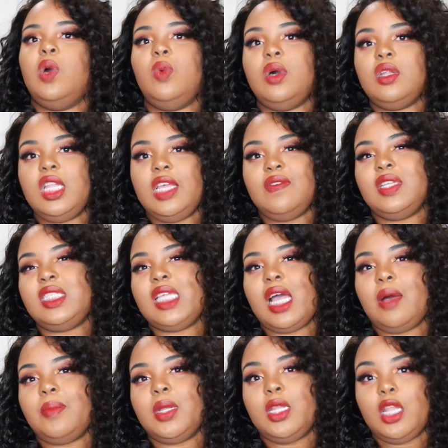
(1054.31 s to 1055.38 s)
We'll leave it
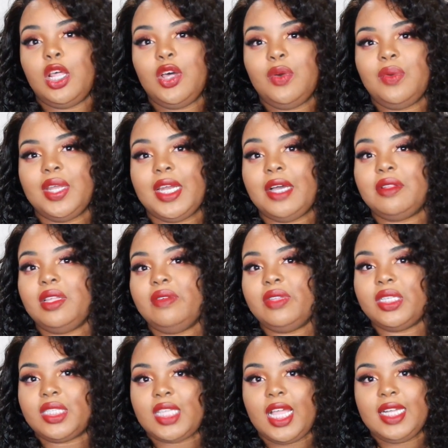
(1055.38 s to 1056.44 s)
down below and I'll leave
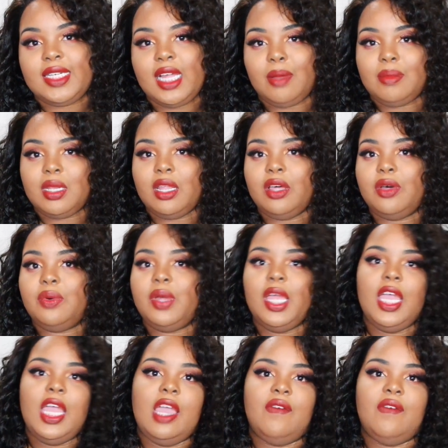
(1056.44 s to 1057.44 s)
the site down below.